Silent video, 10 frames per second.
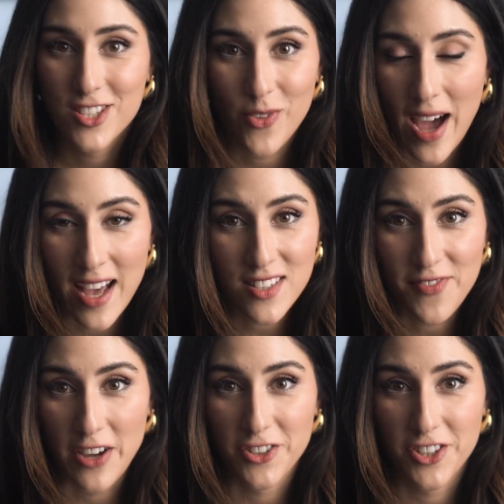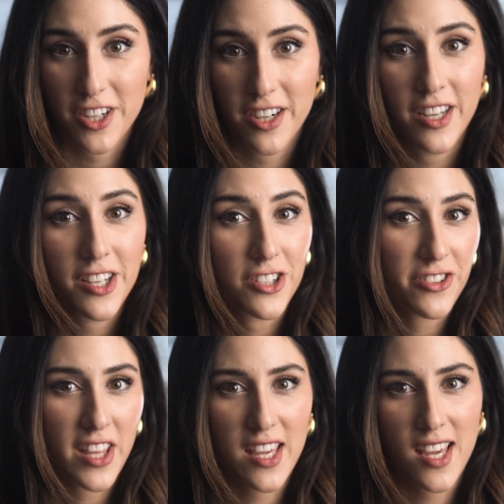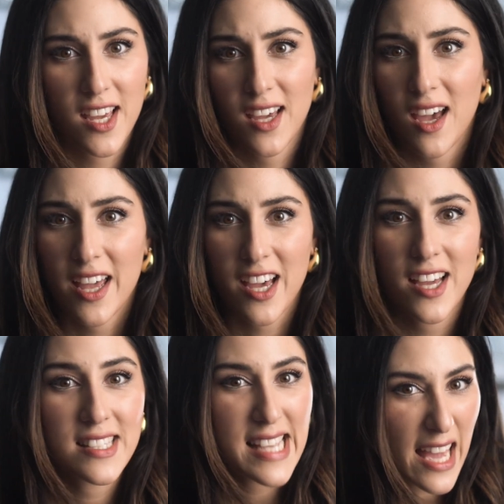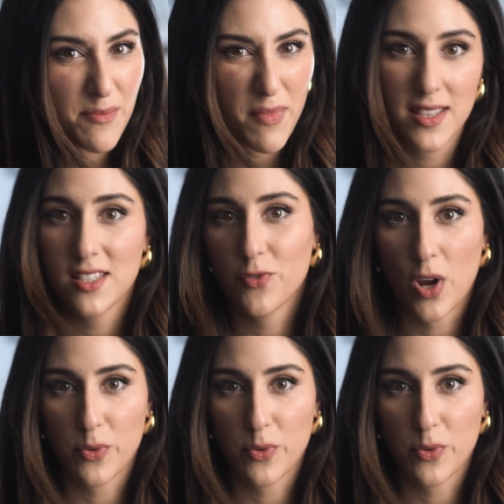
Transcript: So as a founder, you're thinking, I got 10 months of